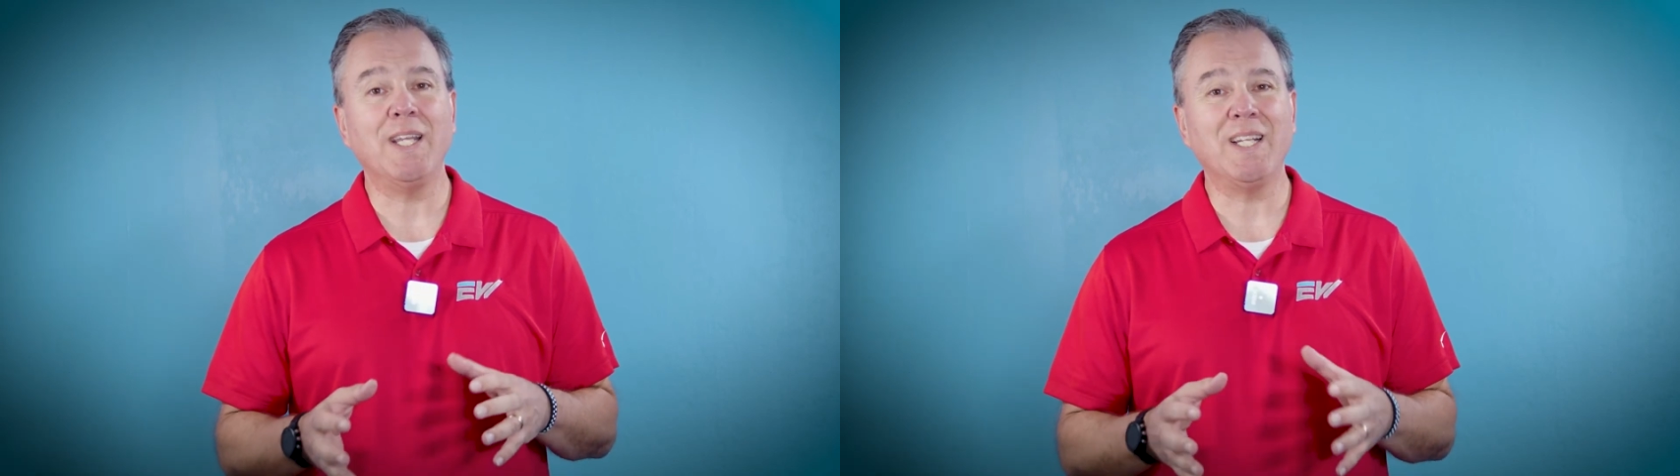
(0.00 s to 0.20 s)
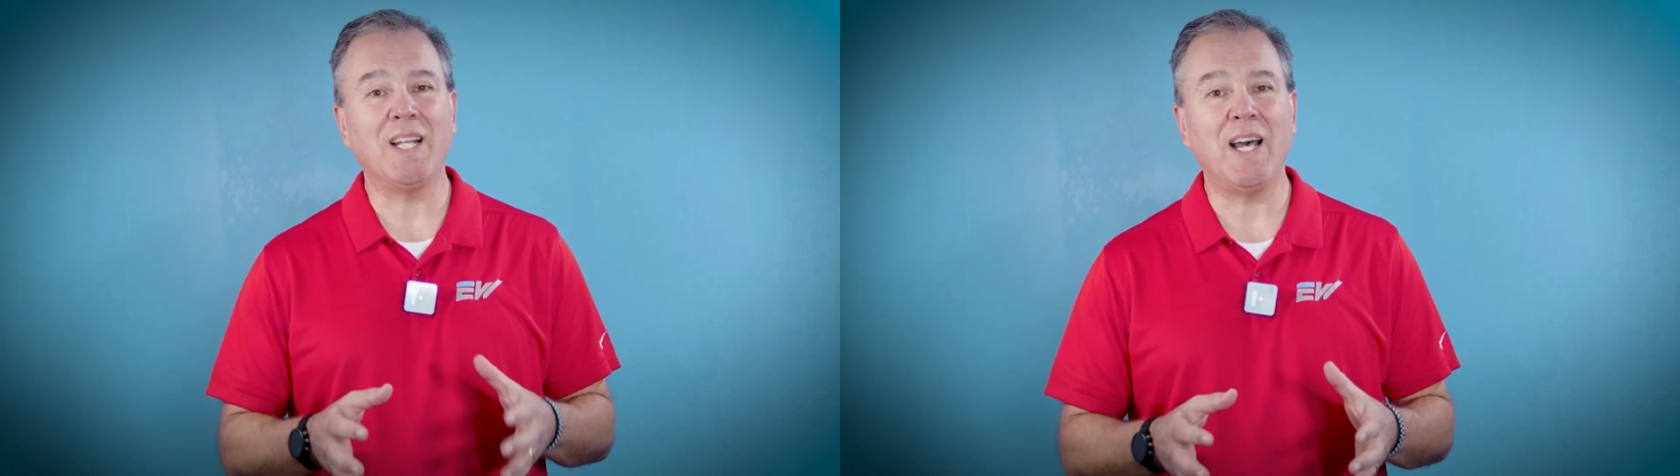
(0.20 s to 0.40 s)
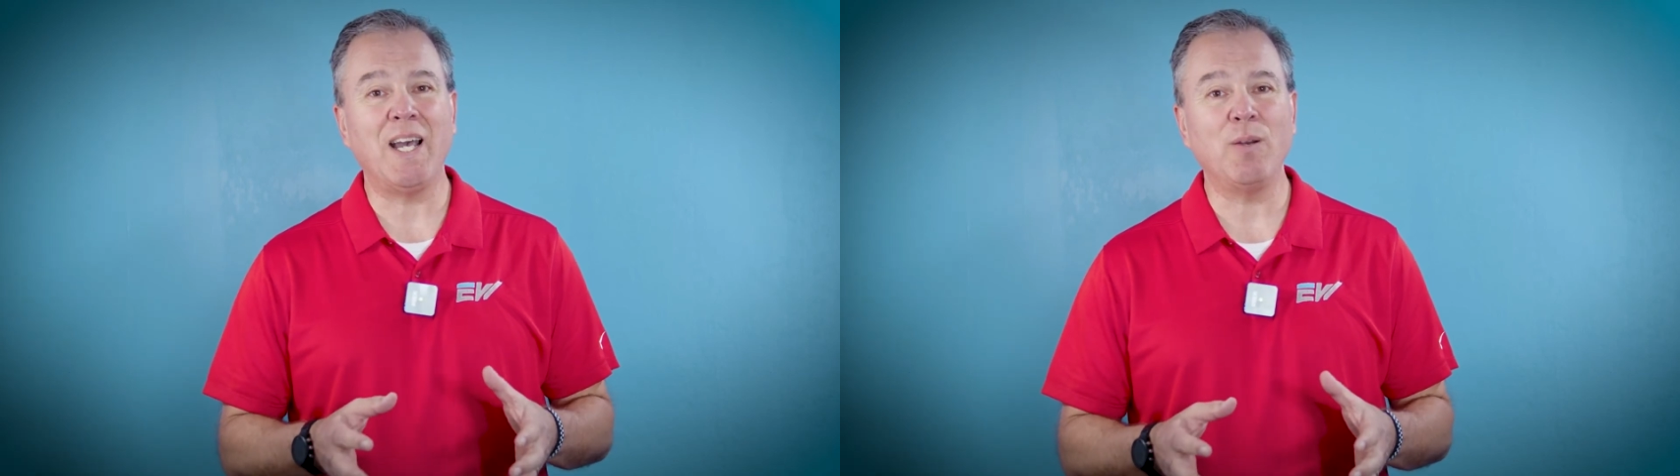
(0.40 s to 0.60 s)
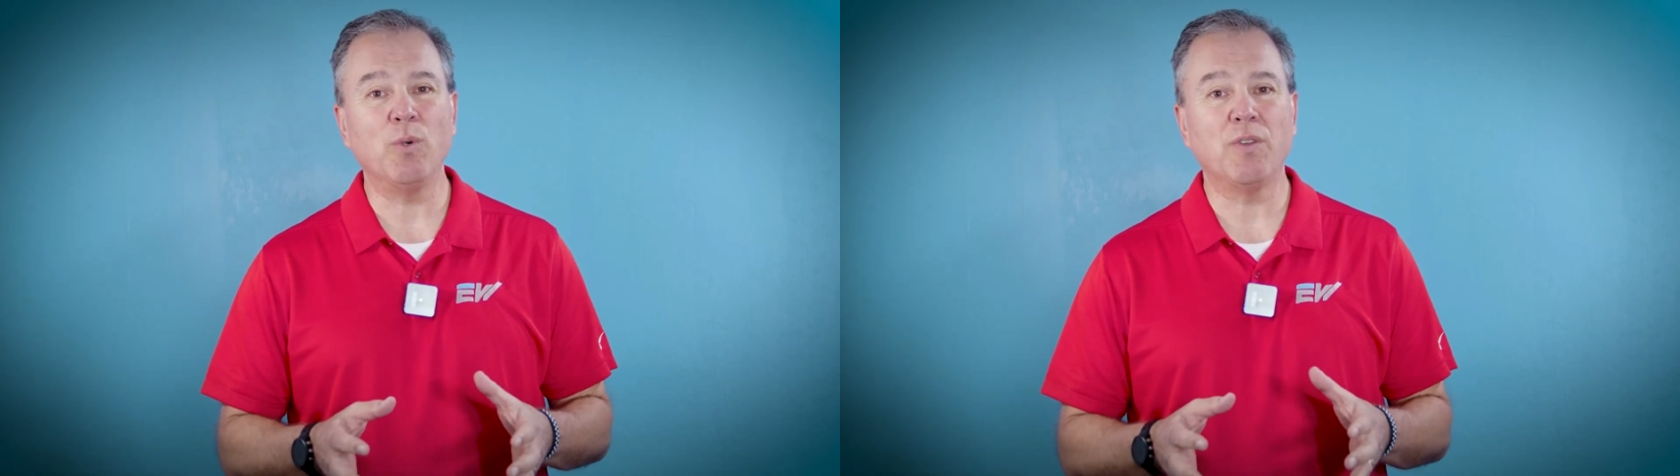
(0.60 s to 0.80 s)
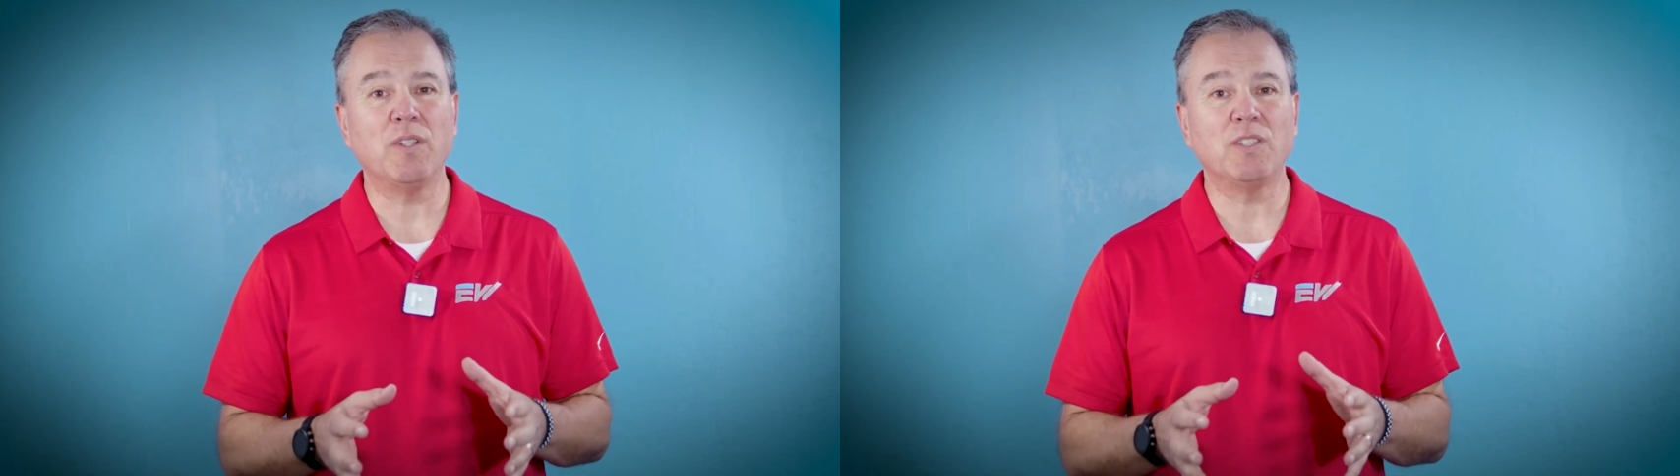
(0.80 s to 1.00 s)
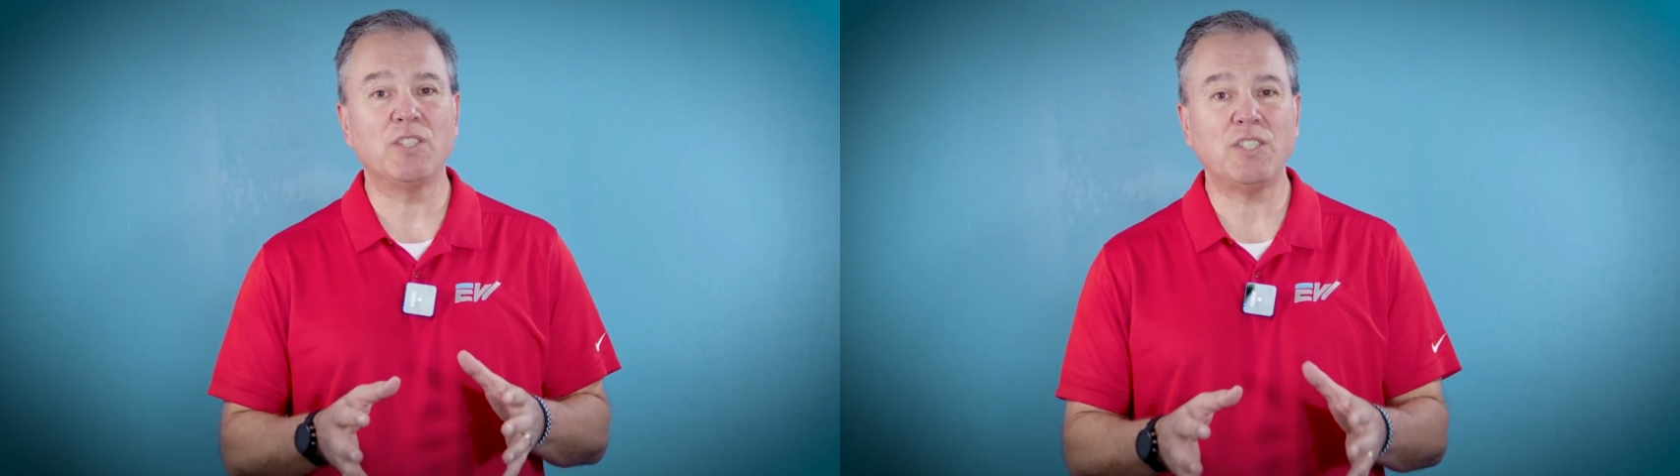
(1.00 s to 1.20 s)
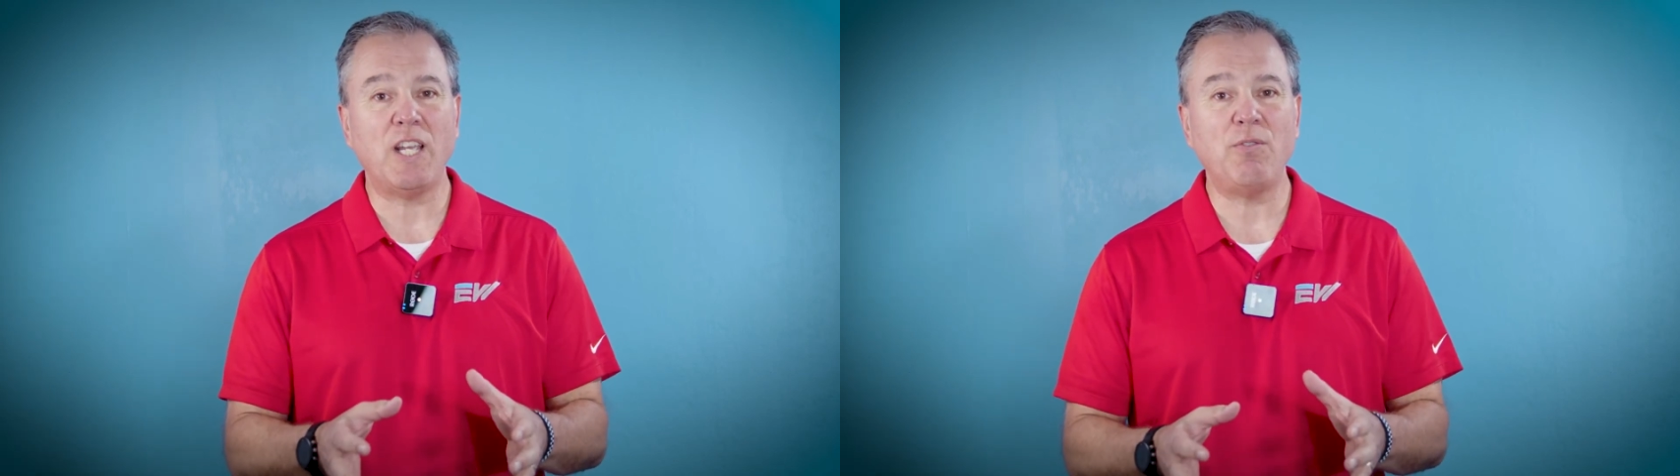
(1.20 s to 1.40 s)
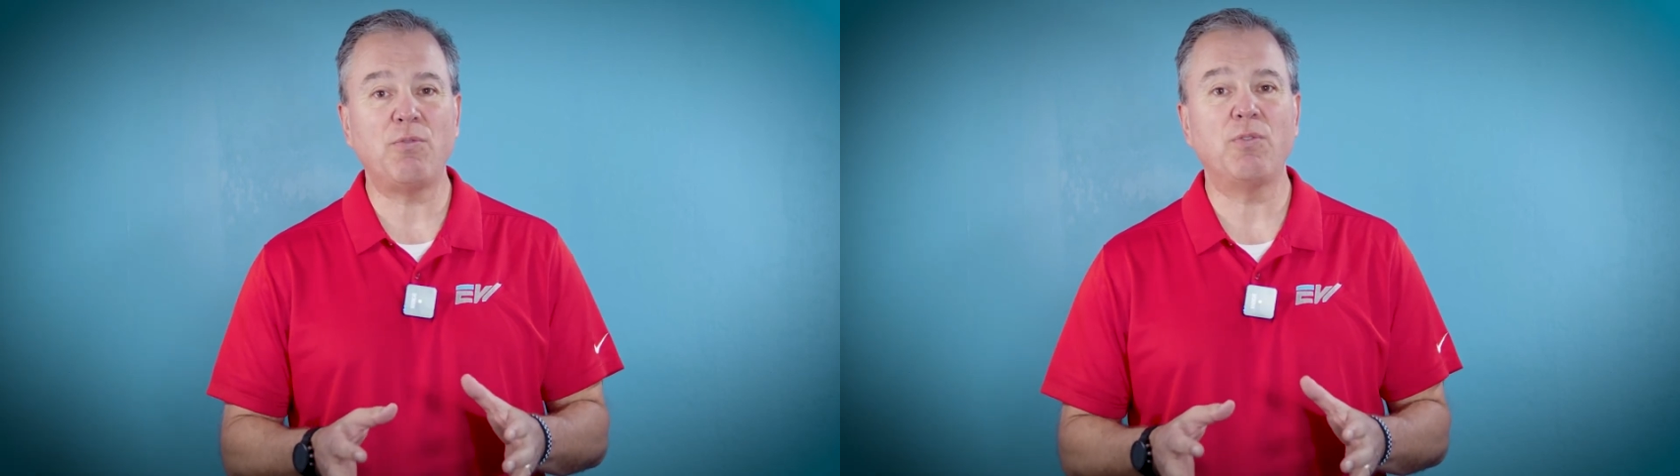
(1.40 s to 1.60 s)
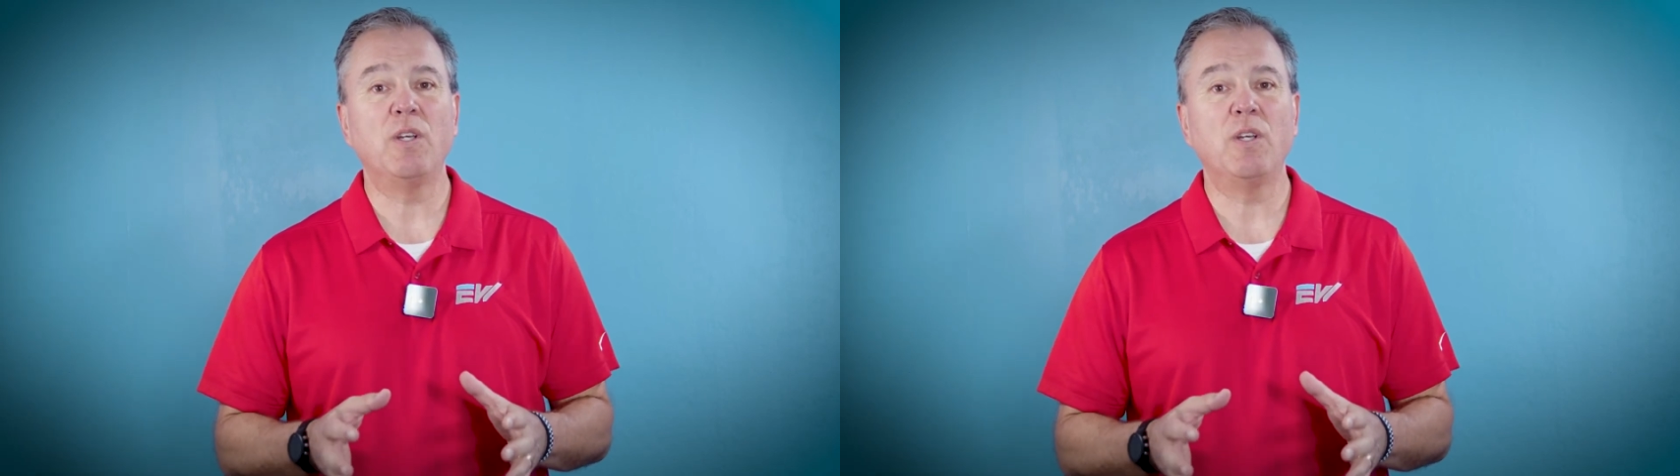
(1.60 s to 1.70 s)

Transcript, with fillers: in line with safe